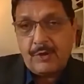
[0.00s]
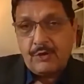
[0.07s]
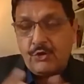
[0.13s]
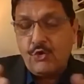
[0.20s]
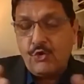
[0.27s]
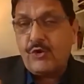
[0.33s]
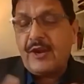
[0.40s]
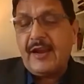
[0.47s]

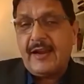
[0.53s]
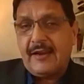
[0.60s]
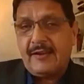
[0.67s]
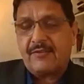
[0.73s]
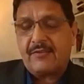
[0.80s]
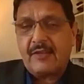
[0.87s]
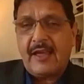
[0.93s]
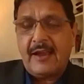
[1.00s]
UK
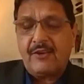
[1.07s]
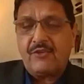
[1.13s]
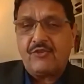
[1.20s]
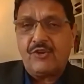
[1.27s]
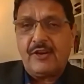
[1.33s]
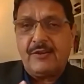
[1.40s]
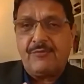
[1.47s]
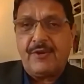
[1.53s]
is
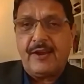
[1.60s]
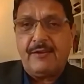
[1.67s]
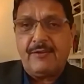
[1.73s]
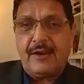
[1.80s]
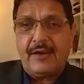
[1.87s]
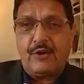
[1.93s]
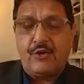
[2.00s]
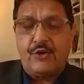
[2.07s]
actually
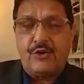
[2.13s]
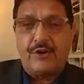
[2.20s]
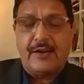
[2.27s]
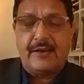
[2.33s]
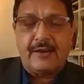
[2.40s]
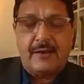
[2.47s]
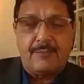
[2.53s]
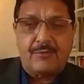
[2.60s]
very good
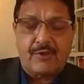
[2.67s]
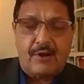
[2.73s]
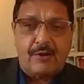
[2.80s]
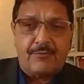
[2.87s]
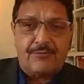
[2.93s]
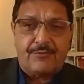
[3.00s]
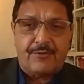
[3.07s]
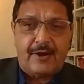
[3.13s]
in terms
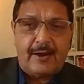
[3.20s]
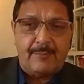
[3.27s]
of